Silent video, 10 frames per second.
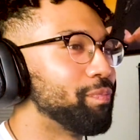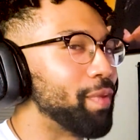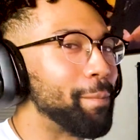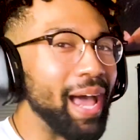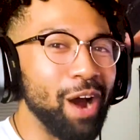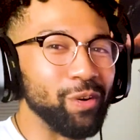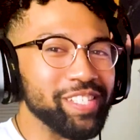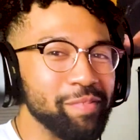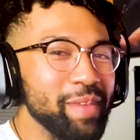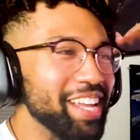The power
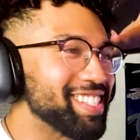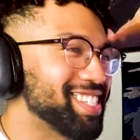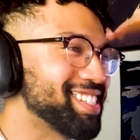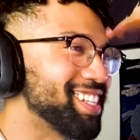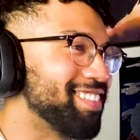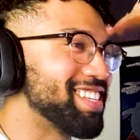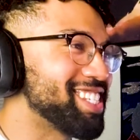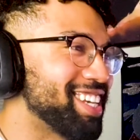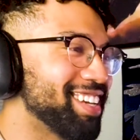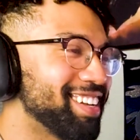is immense. Love to
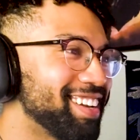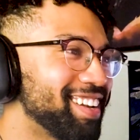see it.